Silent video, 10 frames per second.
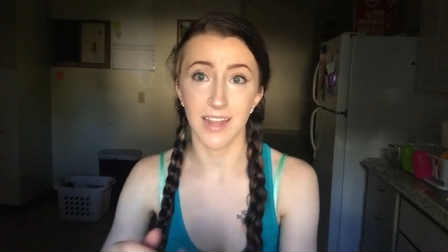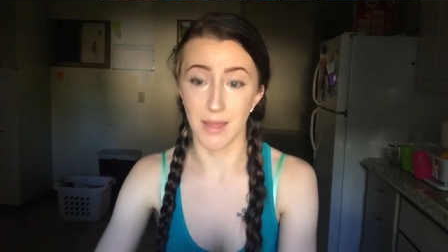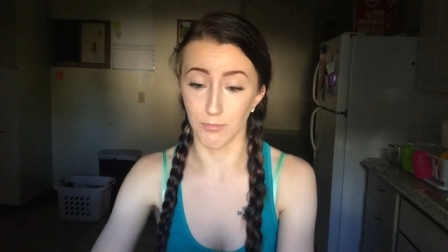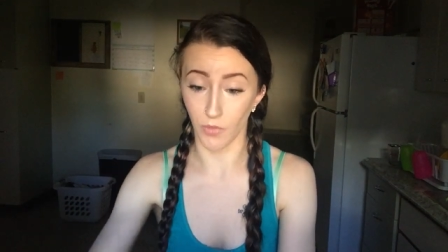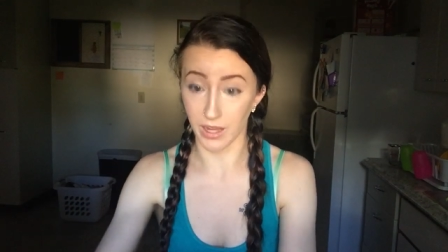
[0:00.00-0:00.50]

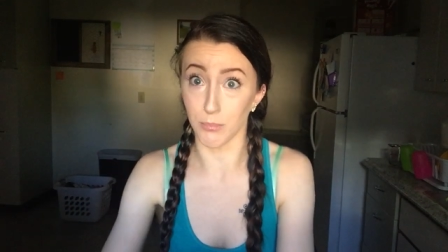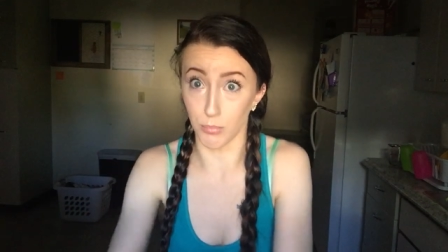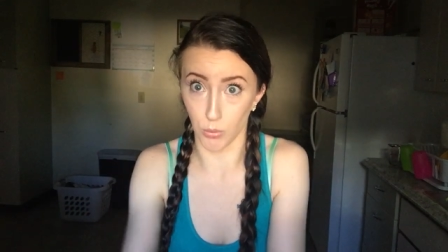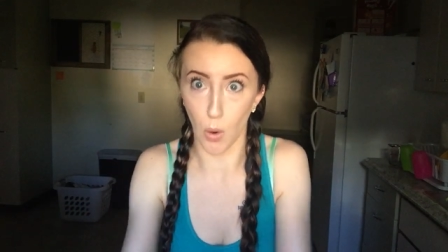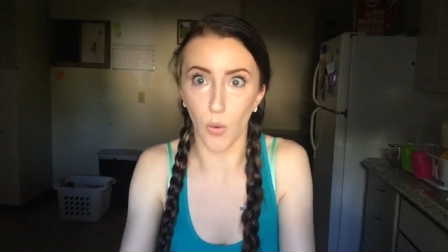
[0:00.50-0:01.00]
and like
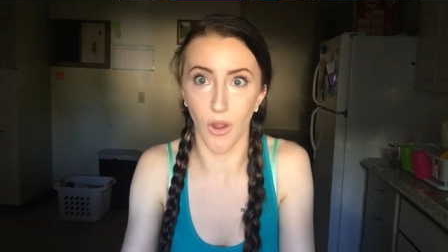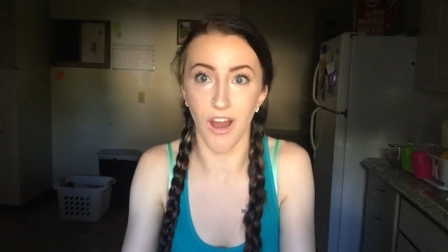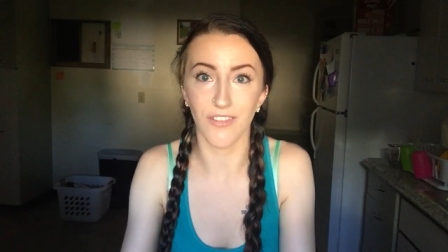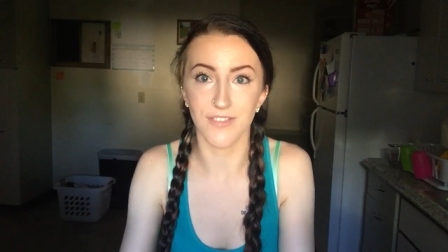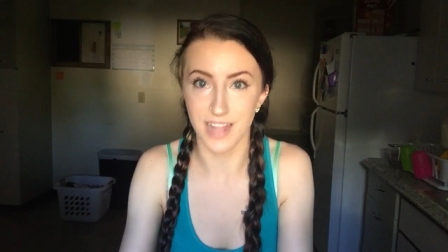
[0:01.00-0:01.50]
broke
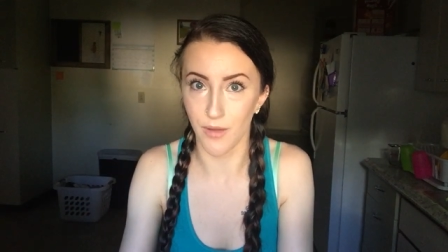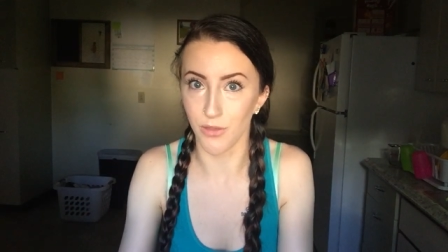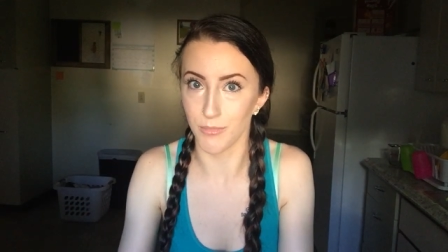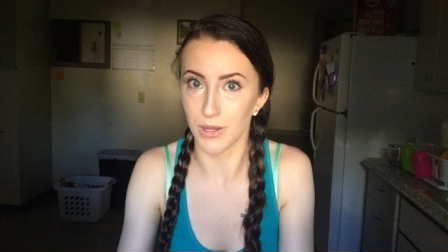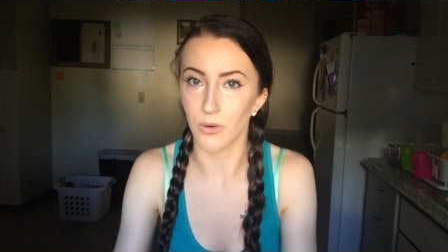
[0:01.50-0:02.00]
off
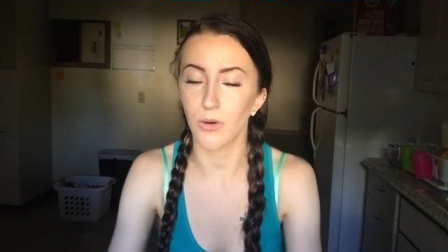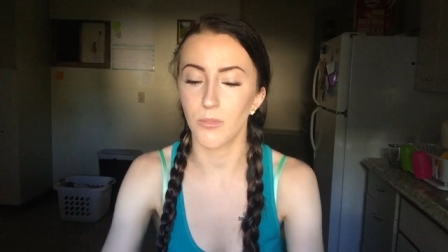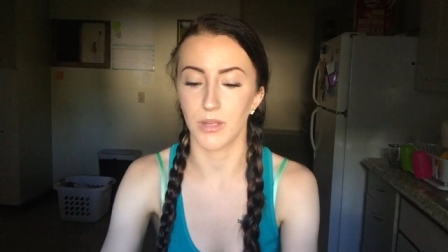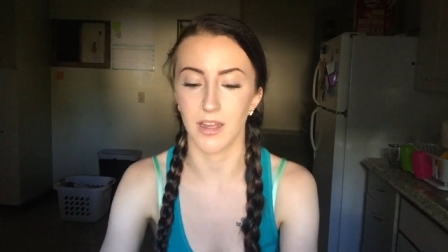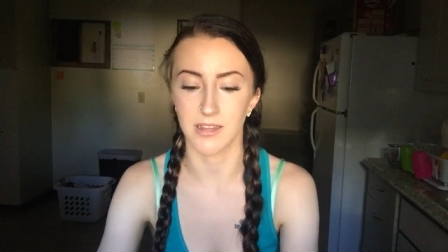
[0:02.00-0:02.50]
down the
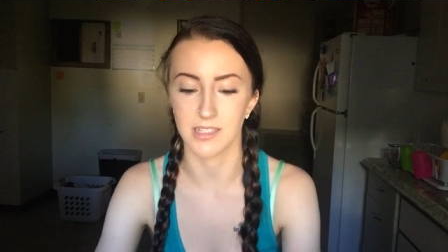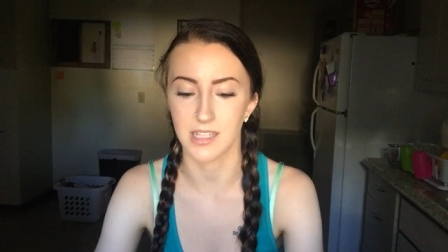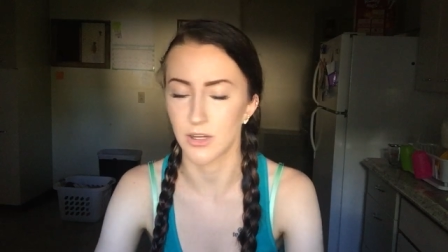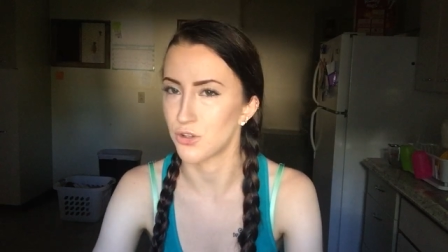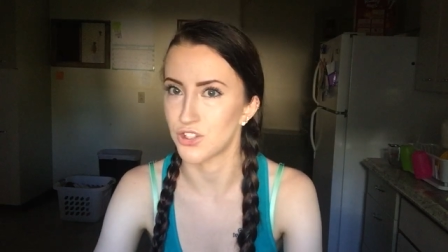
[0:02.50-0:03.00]
middle because
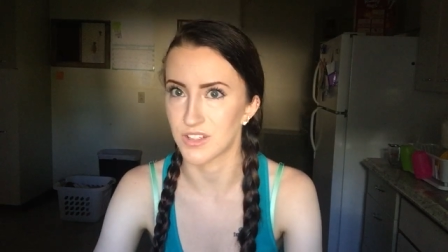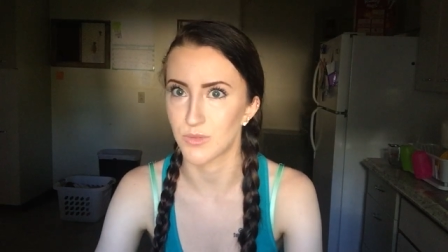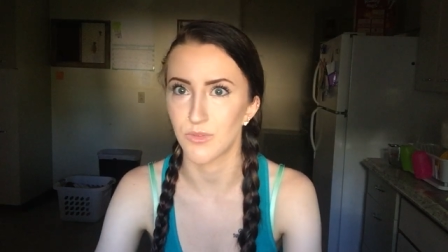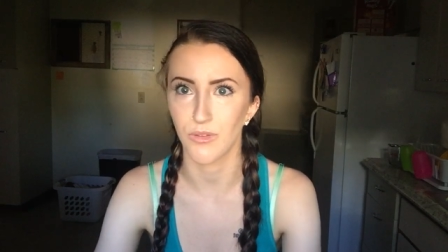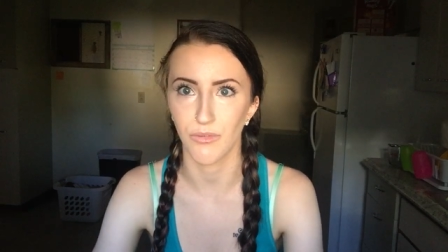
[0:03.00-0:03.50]
they were
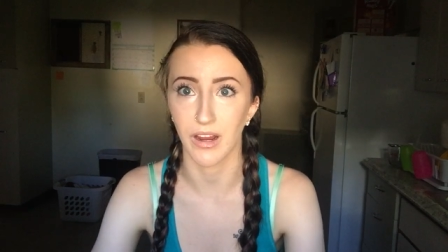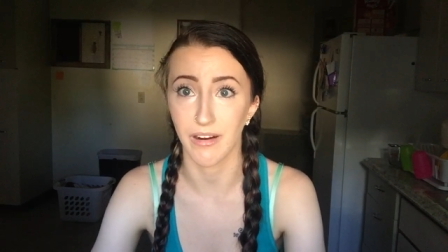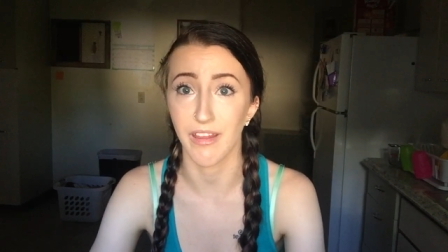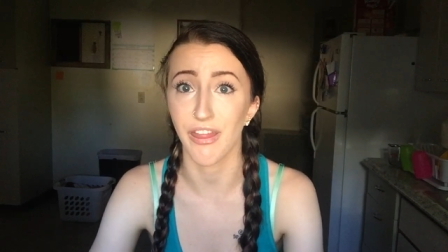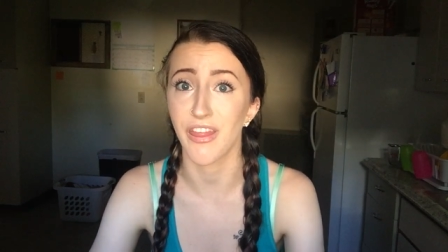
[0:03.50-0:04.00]
just
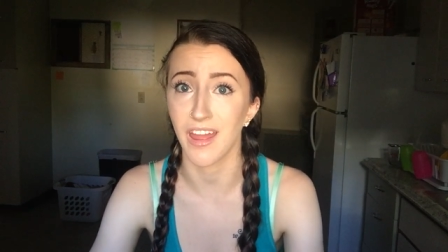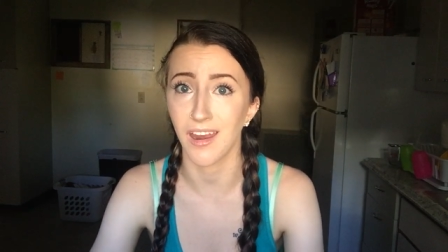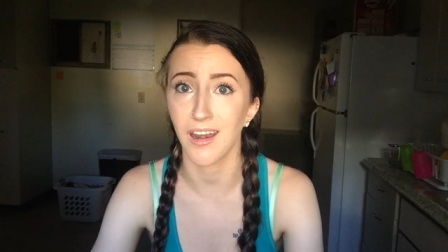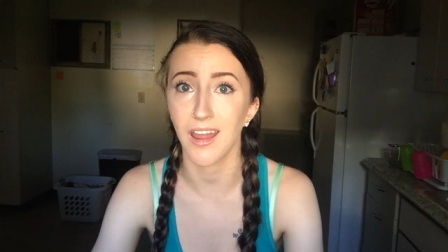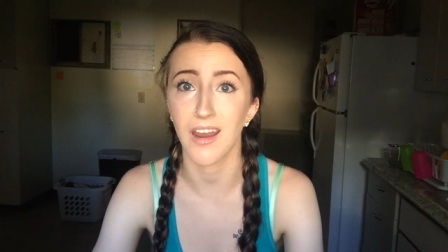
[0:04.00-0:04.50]
very
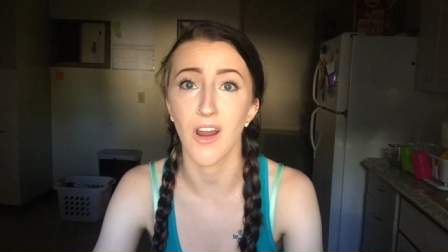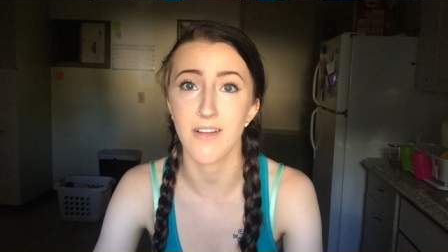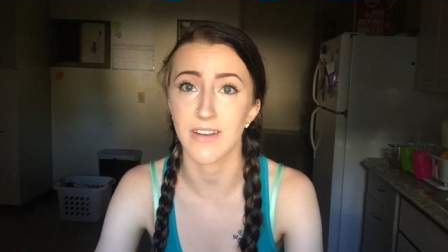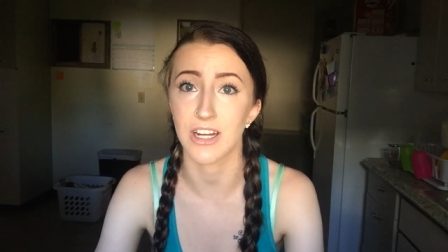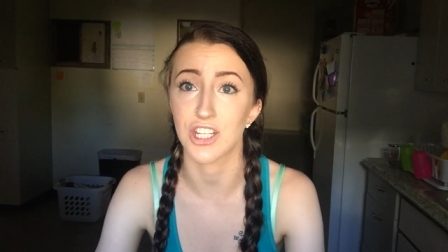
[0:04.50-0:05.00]
thin and
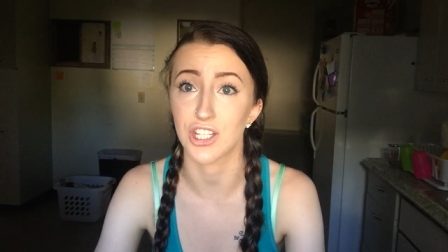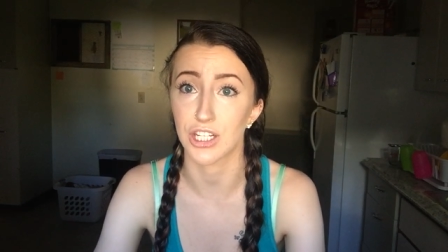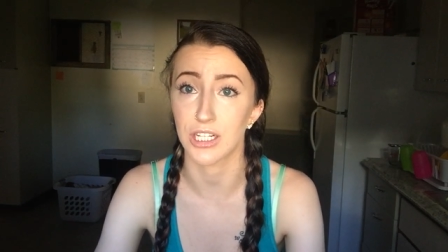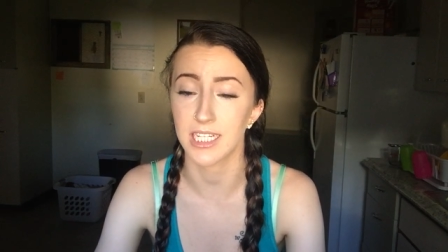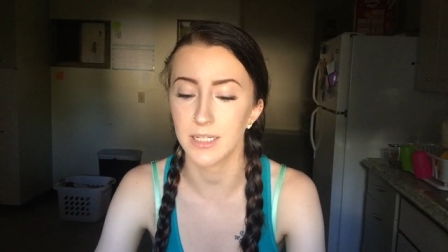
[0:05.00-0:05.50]
not very
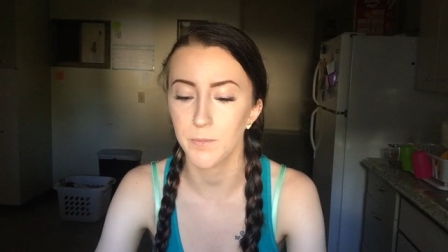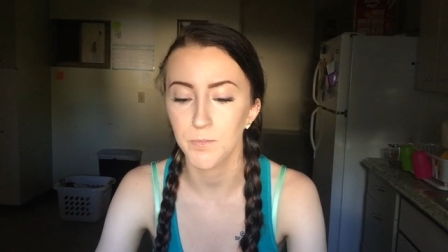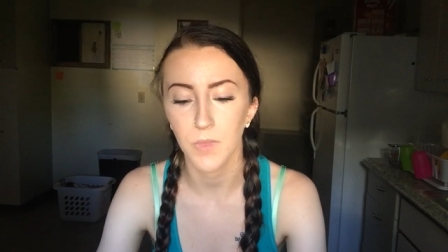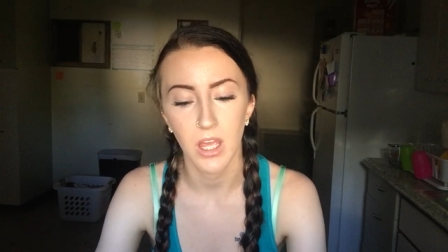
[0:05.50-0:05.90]
sturdy.